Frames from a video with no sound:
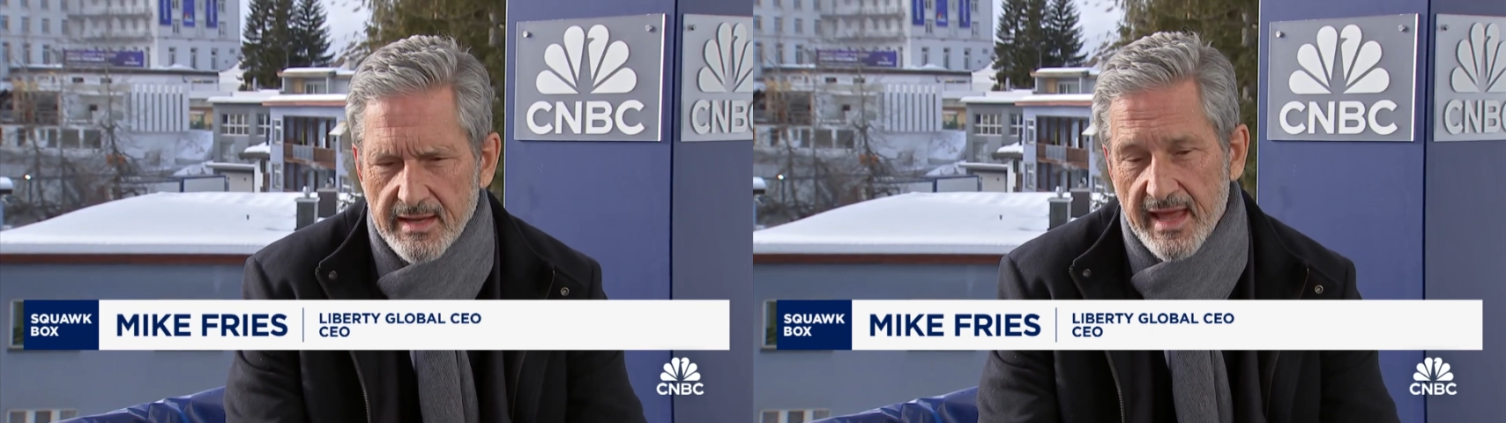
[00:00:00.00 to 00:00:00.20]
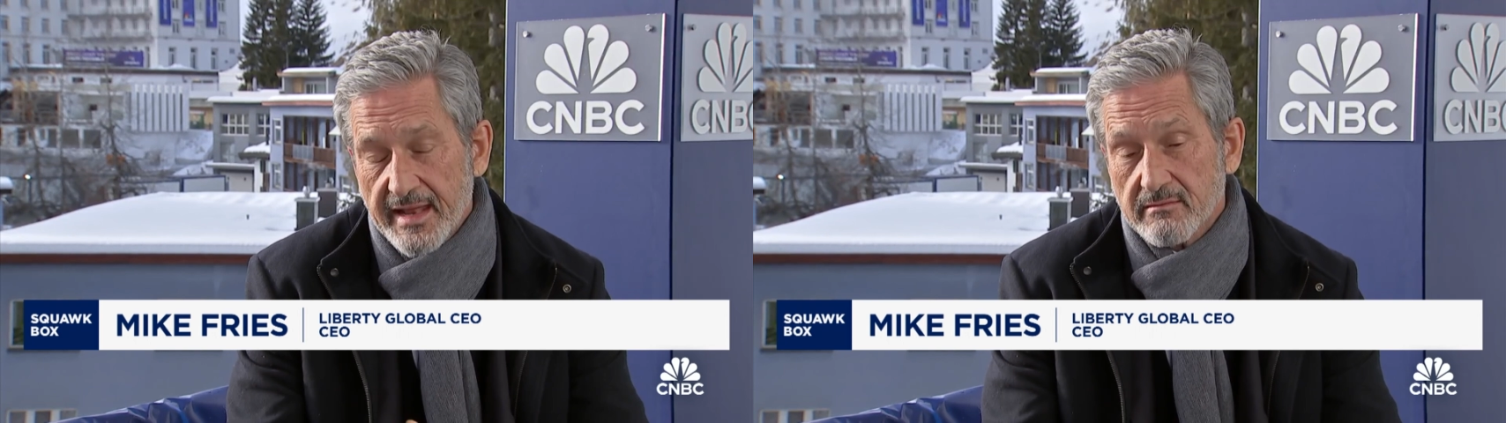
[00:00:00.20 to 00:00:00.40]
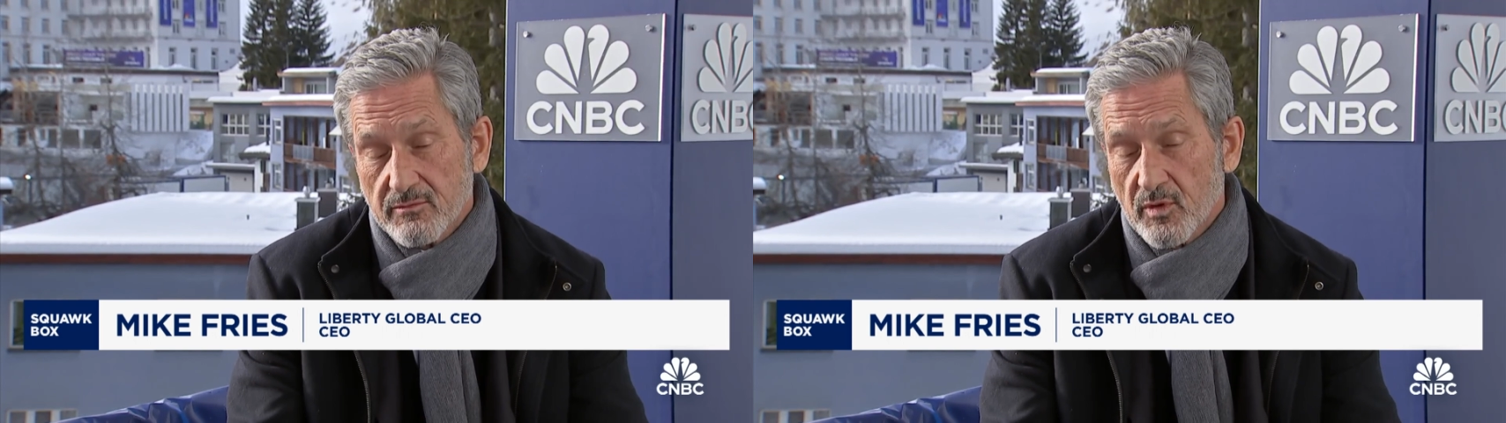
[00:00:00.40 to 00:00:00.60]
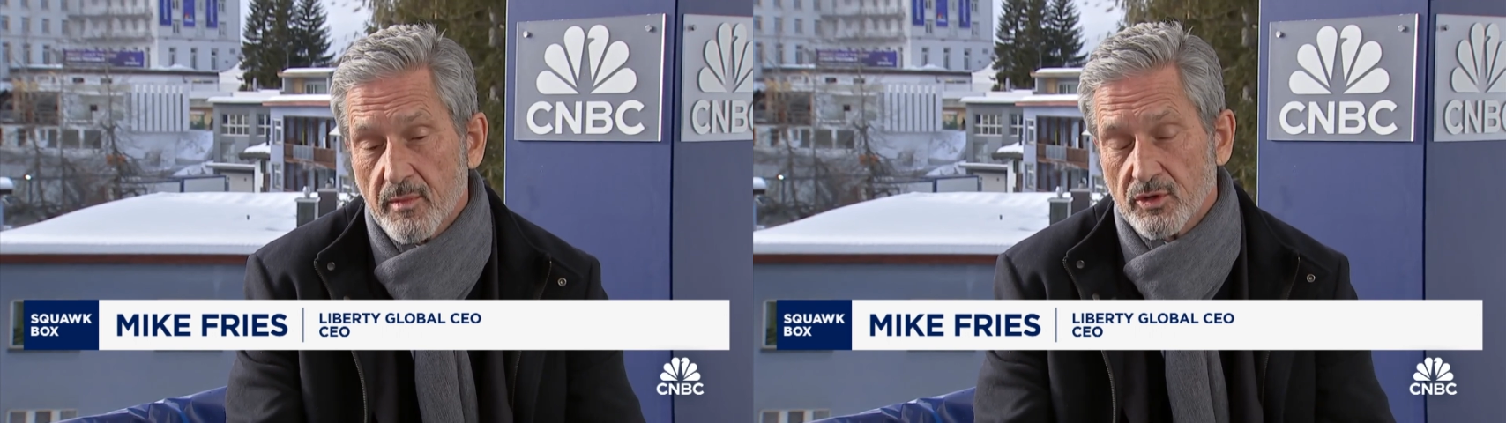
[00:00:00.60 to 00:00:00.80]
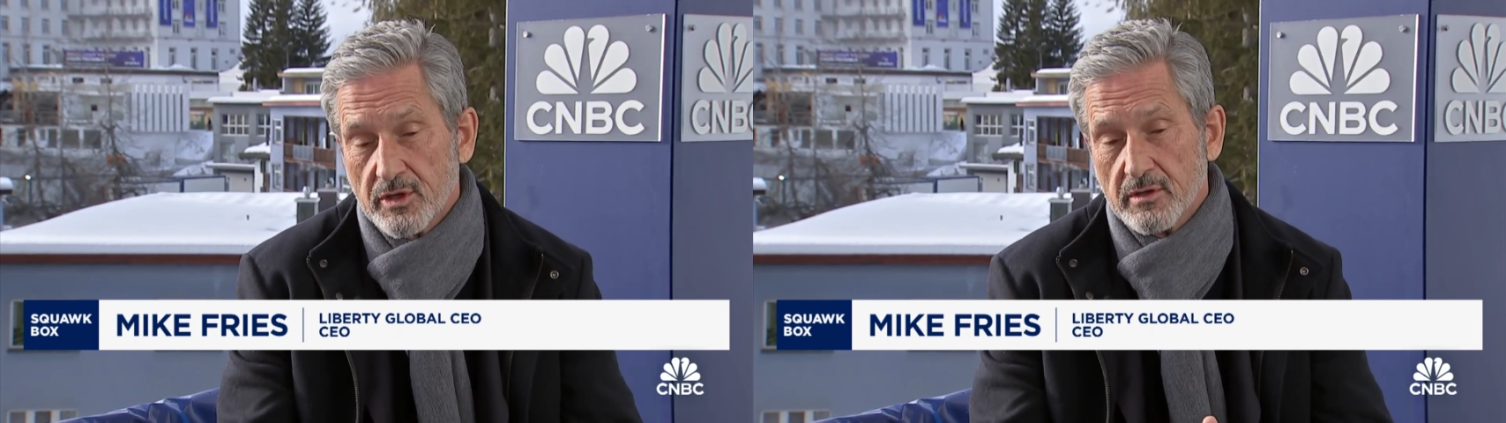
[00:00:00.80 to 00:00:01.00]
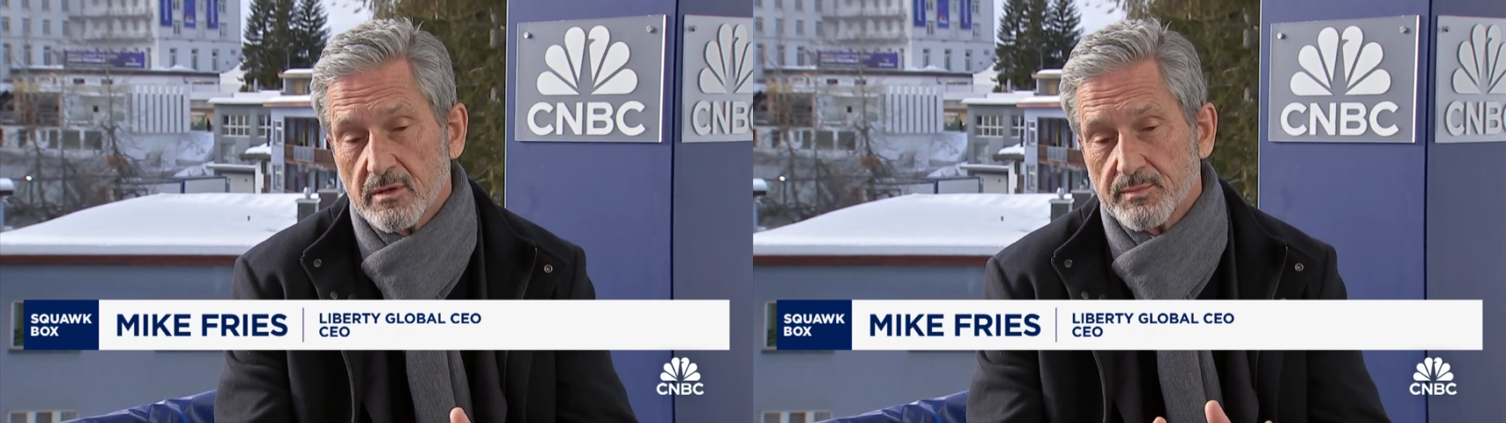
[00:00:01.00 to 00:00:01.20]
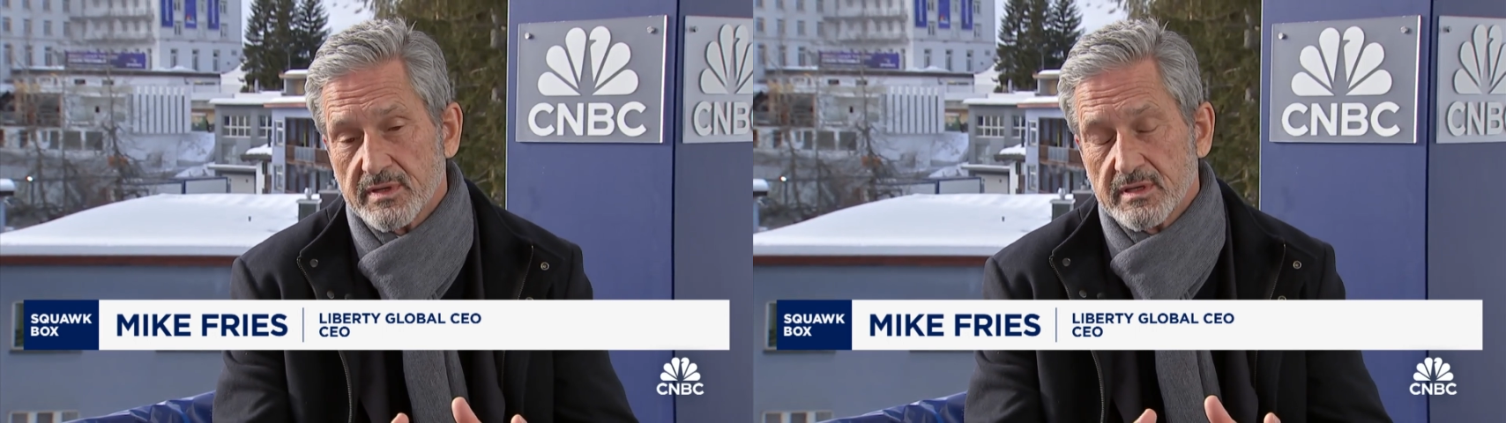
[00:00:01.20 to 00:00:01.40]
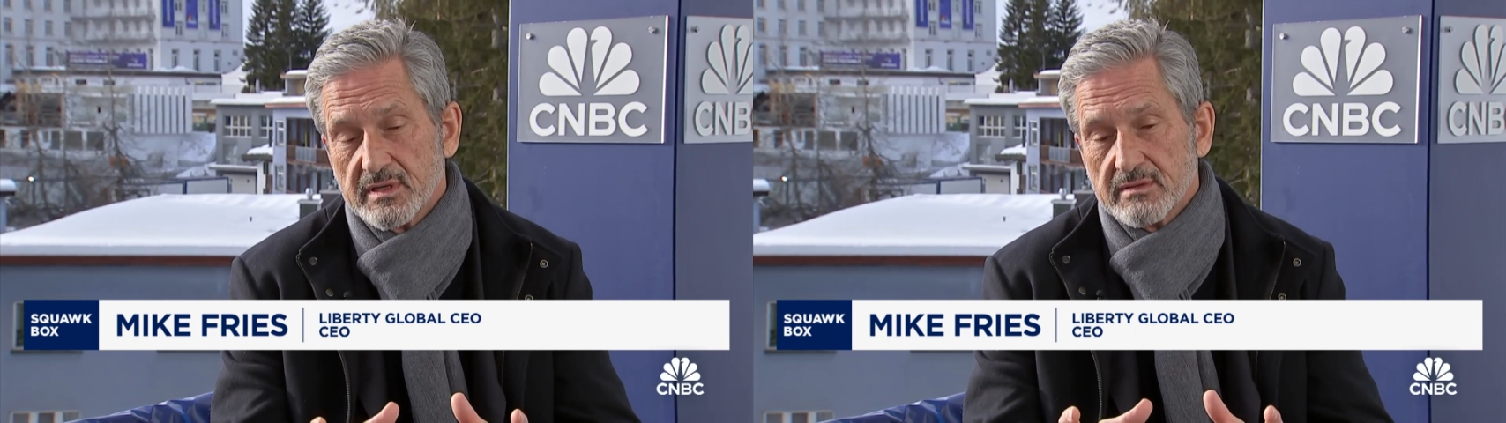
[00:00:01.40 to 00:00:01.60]
And remember, Europe
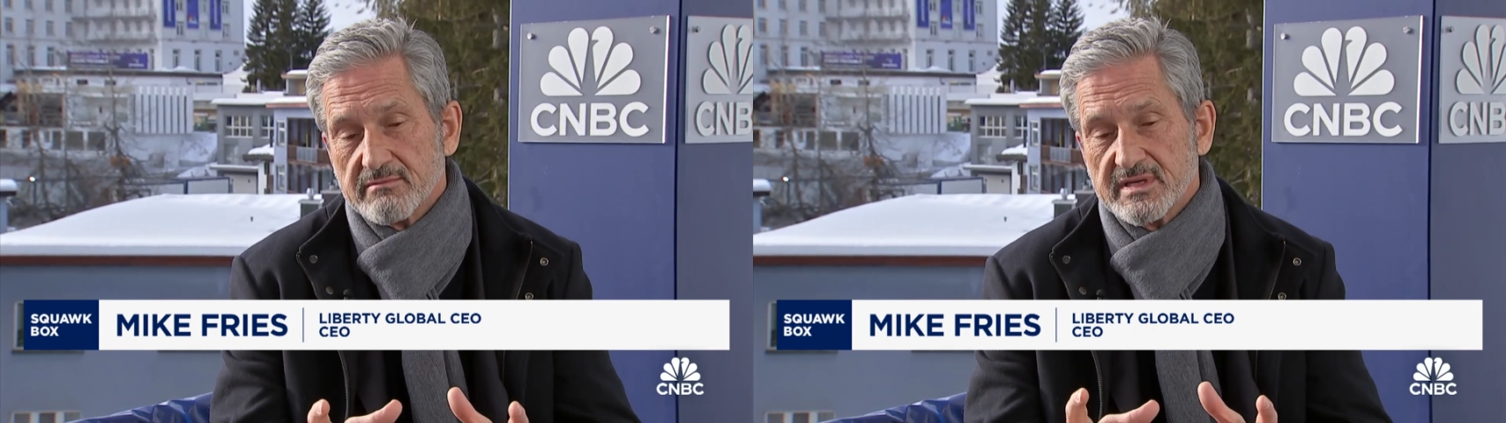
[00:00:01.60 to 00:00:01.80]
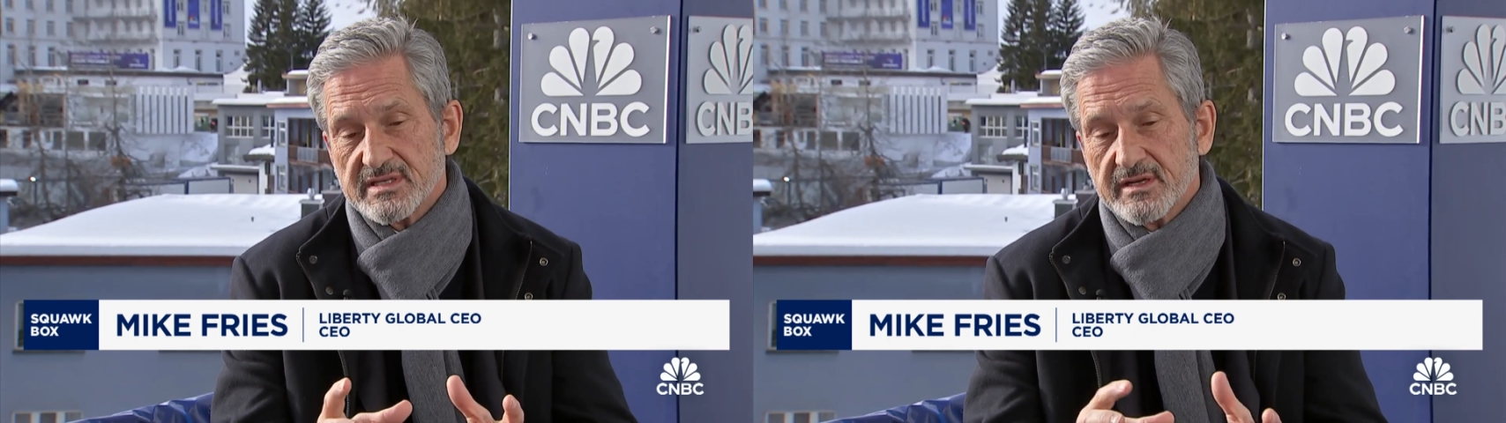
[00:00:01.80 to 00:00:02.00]
is